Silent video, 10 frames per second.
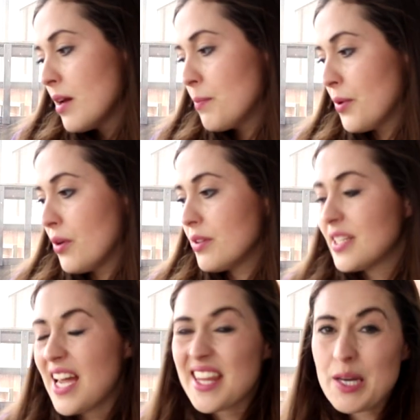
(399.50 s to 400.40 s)
But
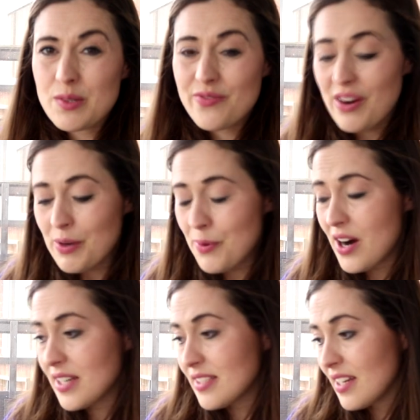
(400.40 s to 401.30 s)
yeah, that was very
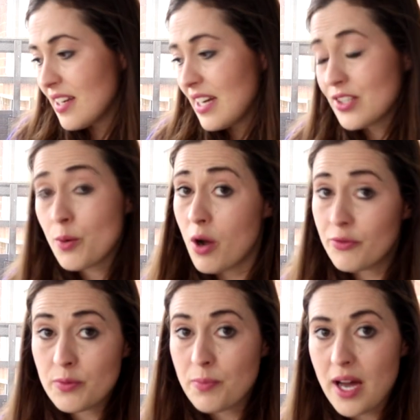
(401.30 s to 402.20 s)
pricey. I don't
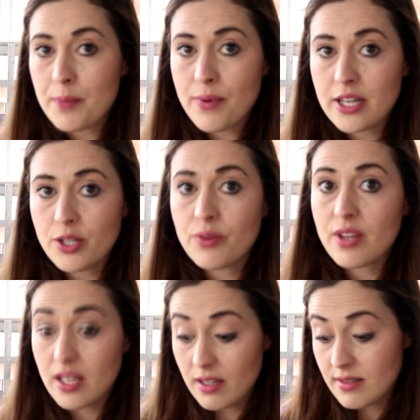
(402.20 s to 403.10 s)
often buy brand new
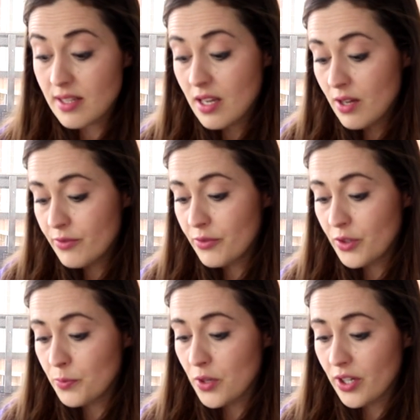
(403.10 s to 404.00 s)
things for
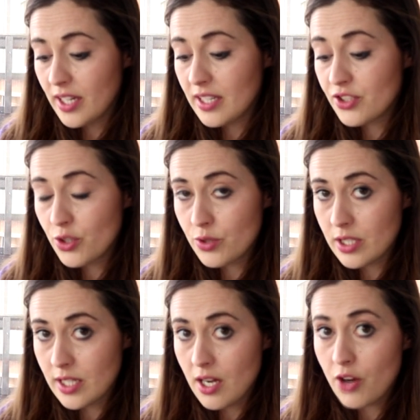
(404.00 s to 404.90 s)
food blogging. It's
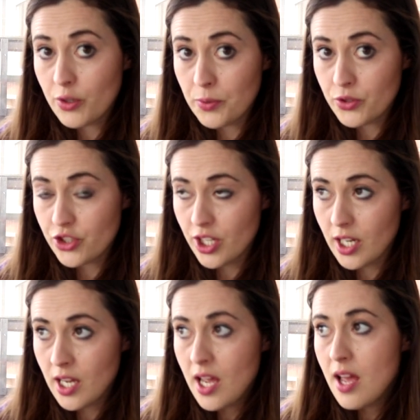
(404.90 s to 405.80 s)
usually on a
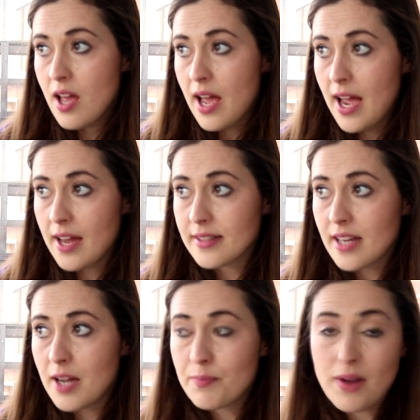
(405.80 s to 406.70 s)
budget, and
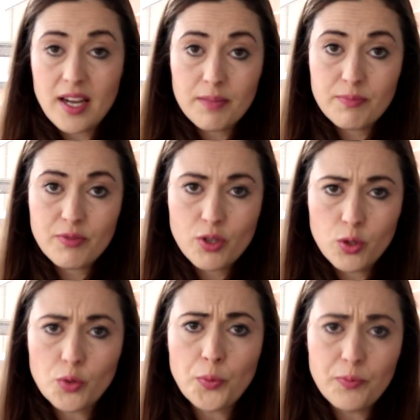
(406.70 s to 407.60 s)
I buy
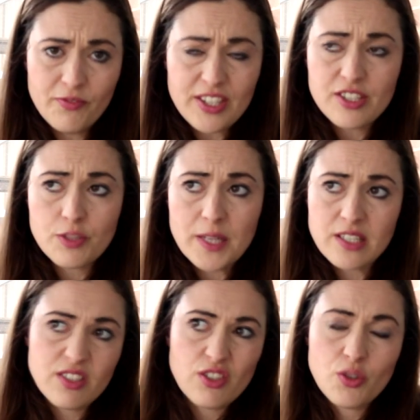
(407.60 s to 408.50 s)
cool vintage
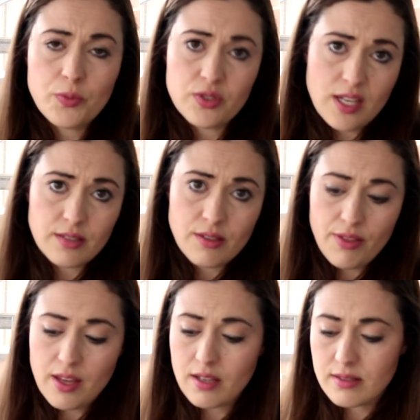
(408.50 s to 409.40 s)
pieces at jumble sales and
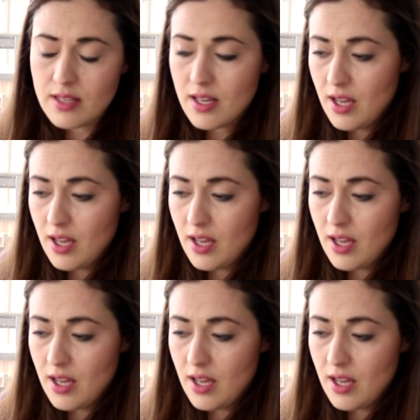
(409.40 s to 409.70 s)
things.